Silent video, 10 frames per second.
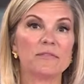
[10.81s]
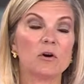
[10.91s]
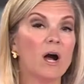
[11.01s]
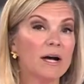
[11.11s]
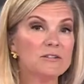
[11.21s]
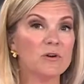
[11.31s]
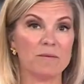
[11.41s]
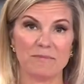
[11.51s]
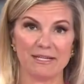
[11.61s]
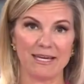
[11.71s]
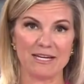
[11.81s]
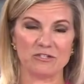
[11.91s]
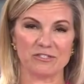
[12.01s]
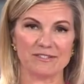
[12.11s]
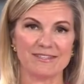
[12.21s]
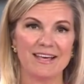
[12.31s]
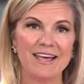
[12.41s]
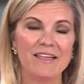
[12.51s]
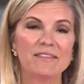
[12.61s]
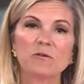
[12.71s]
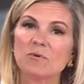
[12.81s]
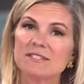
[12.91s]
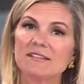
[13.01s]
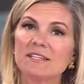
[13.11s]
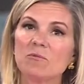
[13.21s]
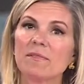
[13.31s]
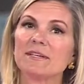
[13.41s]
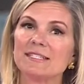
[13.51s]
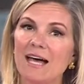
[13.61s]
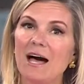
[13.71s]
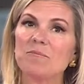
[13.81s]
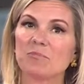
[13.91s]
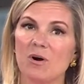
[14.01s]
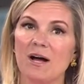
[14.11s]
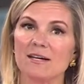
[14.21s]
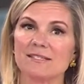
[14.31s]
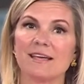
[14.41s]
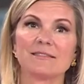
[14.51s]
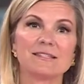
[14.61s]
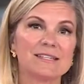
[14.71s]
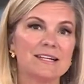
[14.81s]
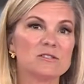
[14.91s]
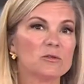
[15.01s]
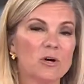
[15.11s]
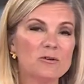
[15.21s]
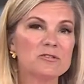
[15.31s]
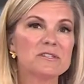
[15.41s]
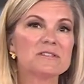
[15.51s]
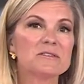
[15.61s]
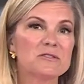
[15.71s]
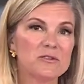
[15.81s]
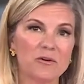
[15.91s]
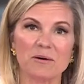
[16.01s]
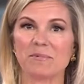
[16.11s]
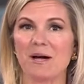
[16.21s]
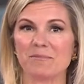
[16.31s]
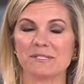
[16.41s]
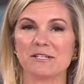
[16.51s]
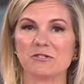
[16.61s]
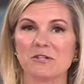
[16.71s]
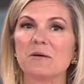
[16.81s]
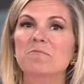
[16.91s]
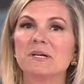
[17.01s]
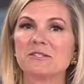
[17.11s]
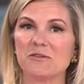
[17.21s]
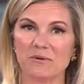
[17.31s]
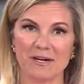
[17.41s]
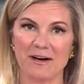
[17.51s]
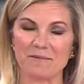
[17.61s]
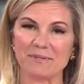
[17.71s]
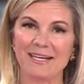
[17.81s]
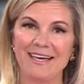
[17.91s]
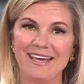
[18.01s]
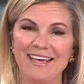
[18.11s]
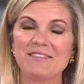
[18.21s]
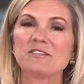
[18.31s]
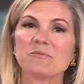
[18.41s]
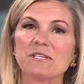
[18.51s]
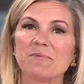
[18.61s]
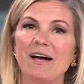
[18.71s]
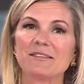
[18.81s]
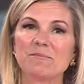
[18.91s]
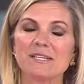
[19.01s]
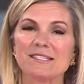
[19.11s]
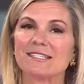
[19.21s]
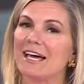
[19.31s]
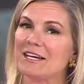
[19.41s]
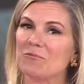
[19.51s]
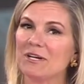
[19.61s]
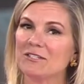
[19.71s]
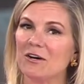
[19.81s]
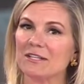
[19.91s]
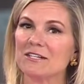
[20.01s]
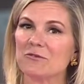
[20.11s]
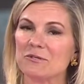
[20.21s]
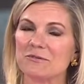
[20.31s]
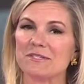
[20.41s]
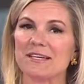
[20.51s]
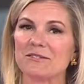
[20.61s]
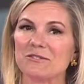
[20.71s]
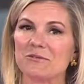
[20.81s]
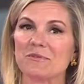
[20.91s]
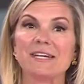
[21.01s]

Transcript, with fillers: their eye drop medications. They recently won the top prize at the state's largest startup competition, Minnesota Cup. In this week's Behind the Business, Heidi Wigdahl introduces us to the